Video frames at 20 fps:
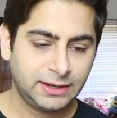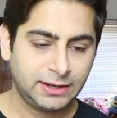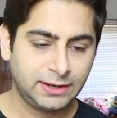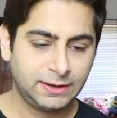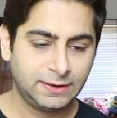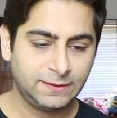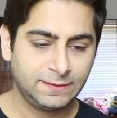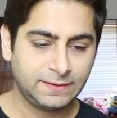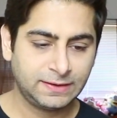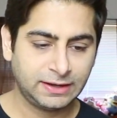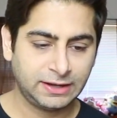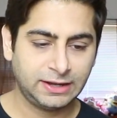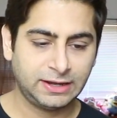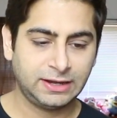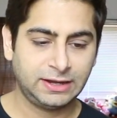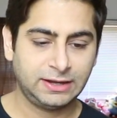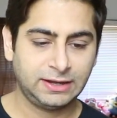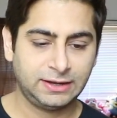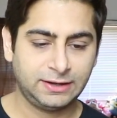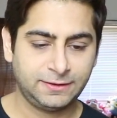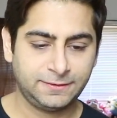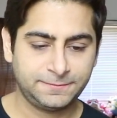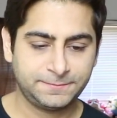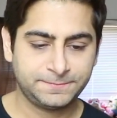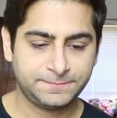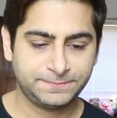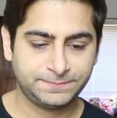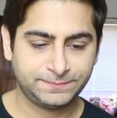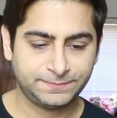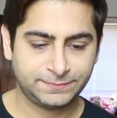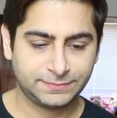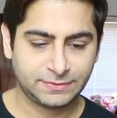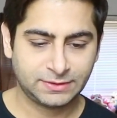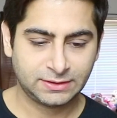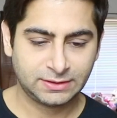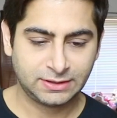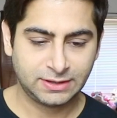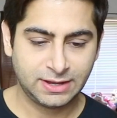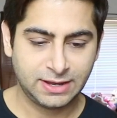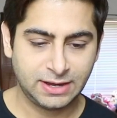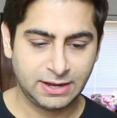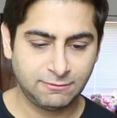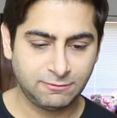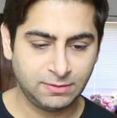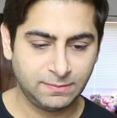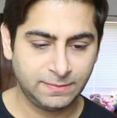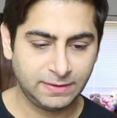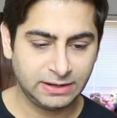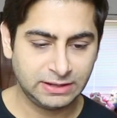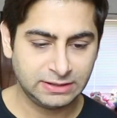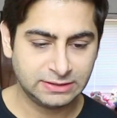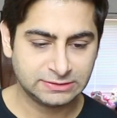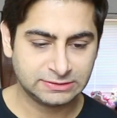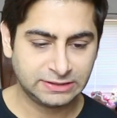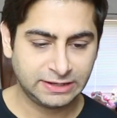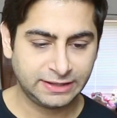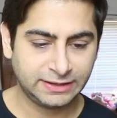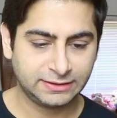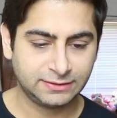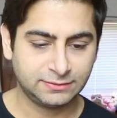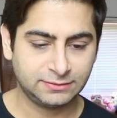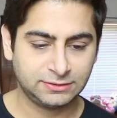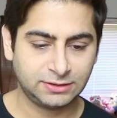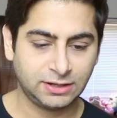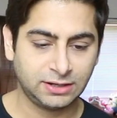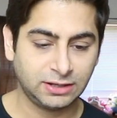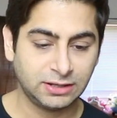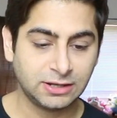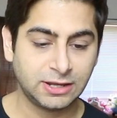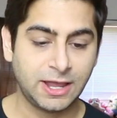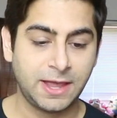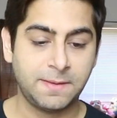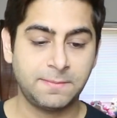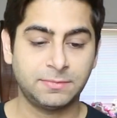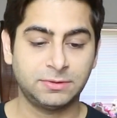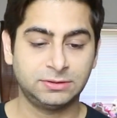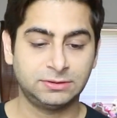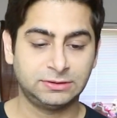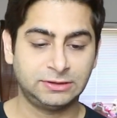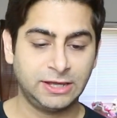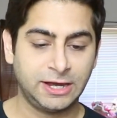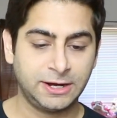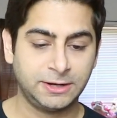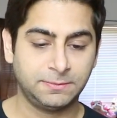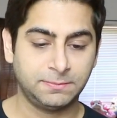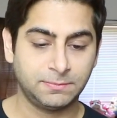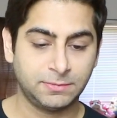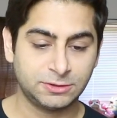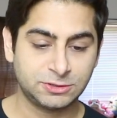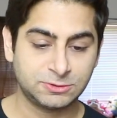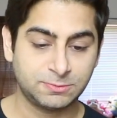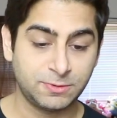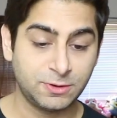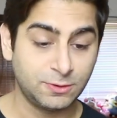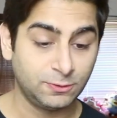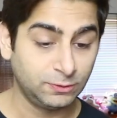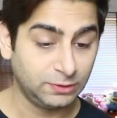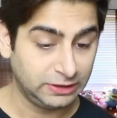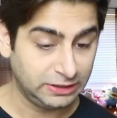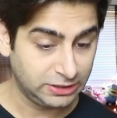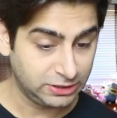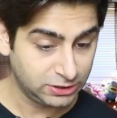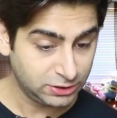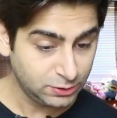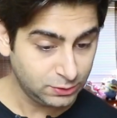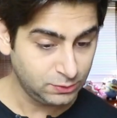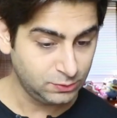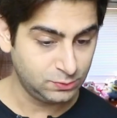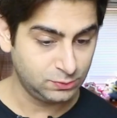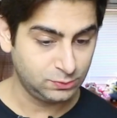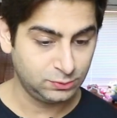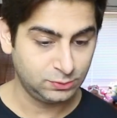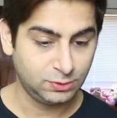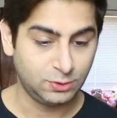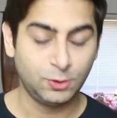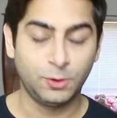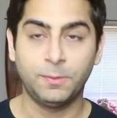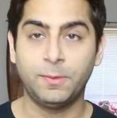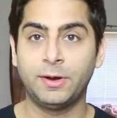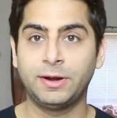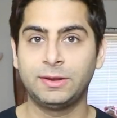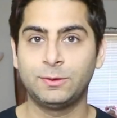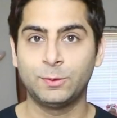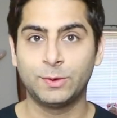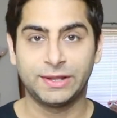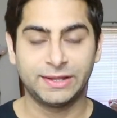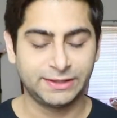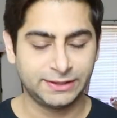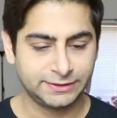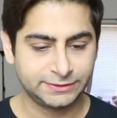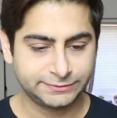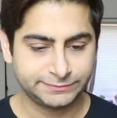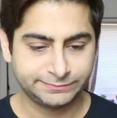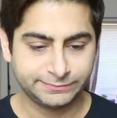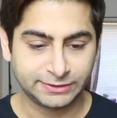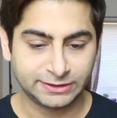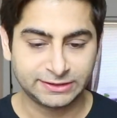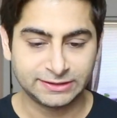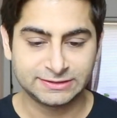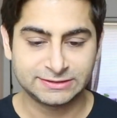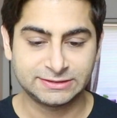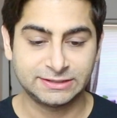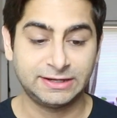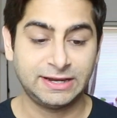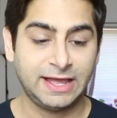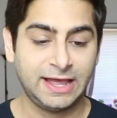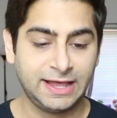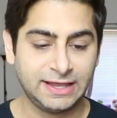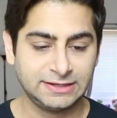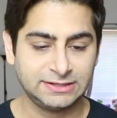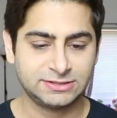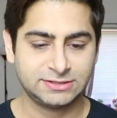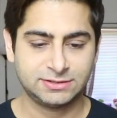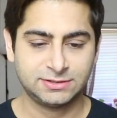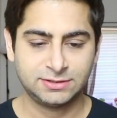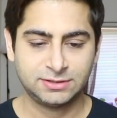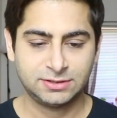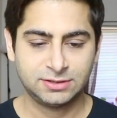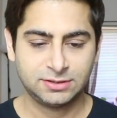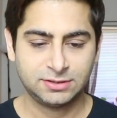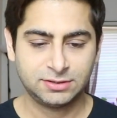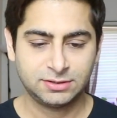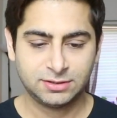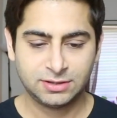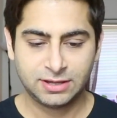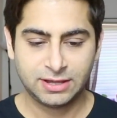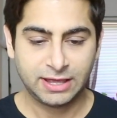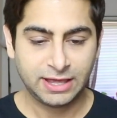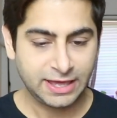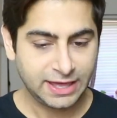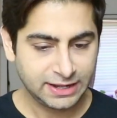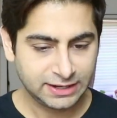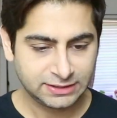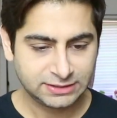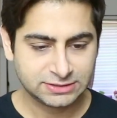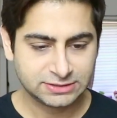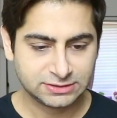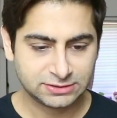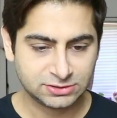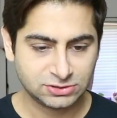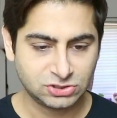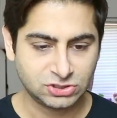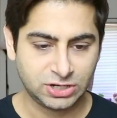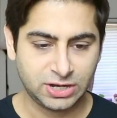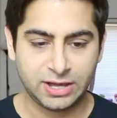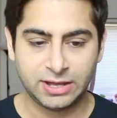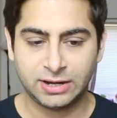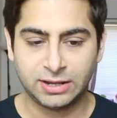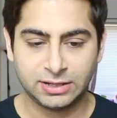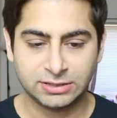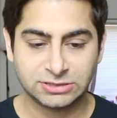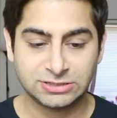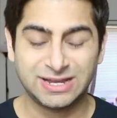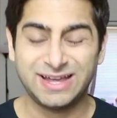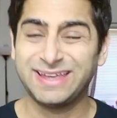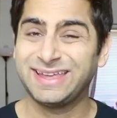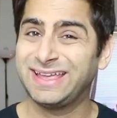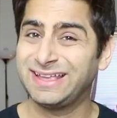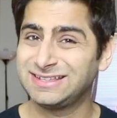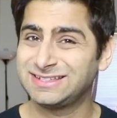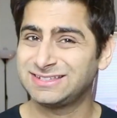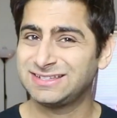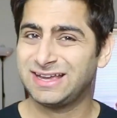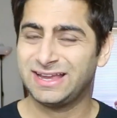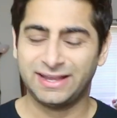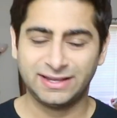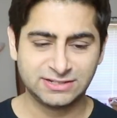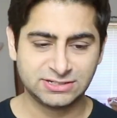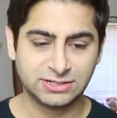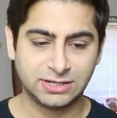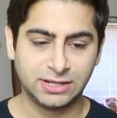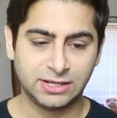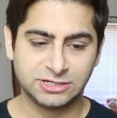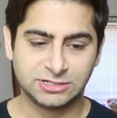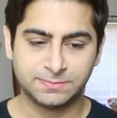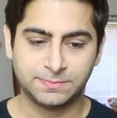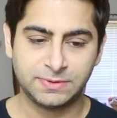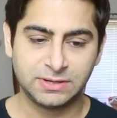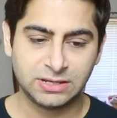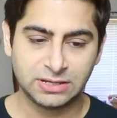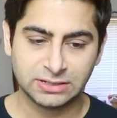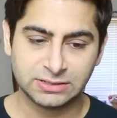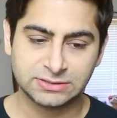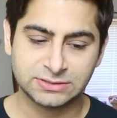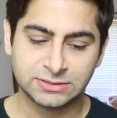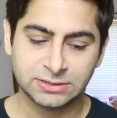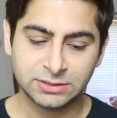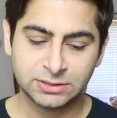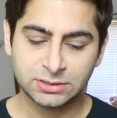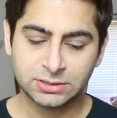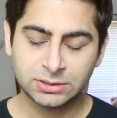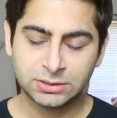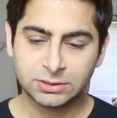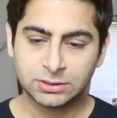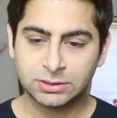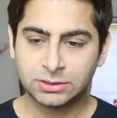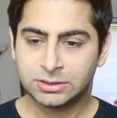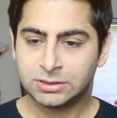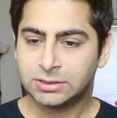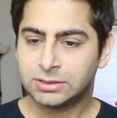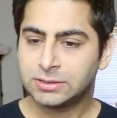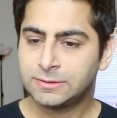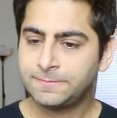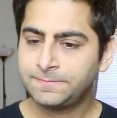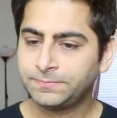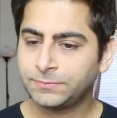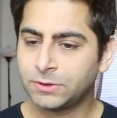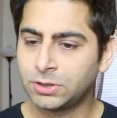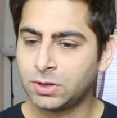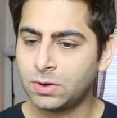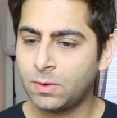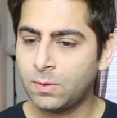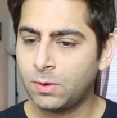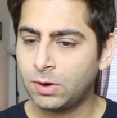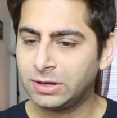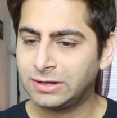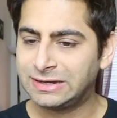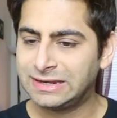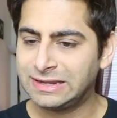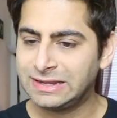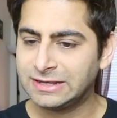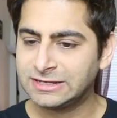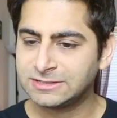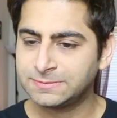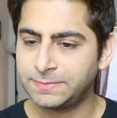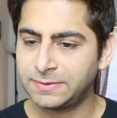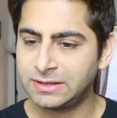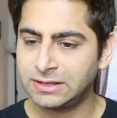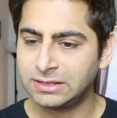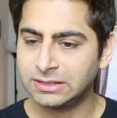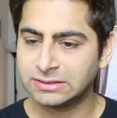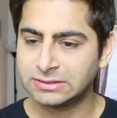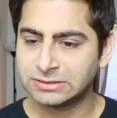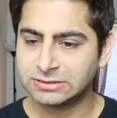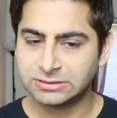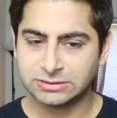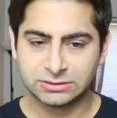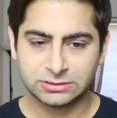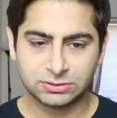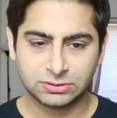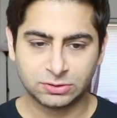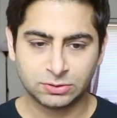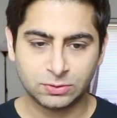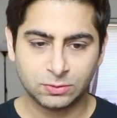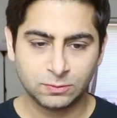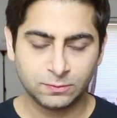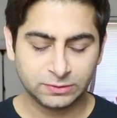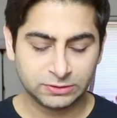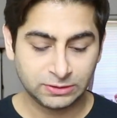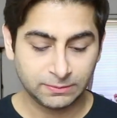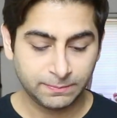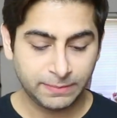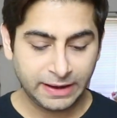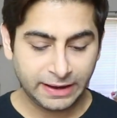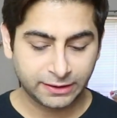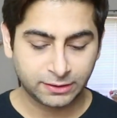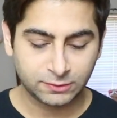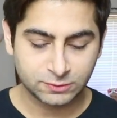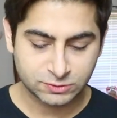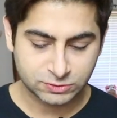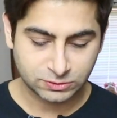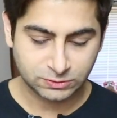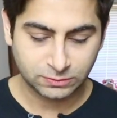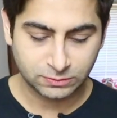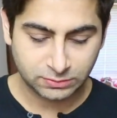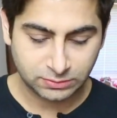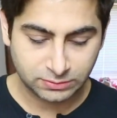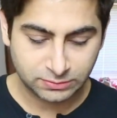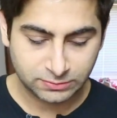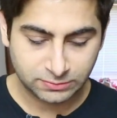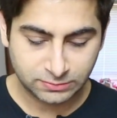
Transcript: Okay. And everybody is like, Tariq Ahmed, that must be only you. Nobody will, because it has Harris Jayaraj. I guess. I guess D S P is, you know what, D S P is to do with the background score.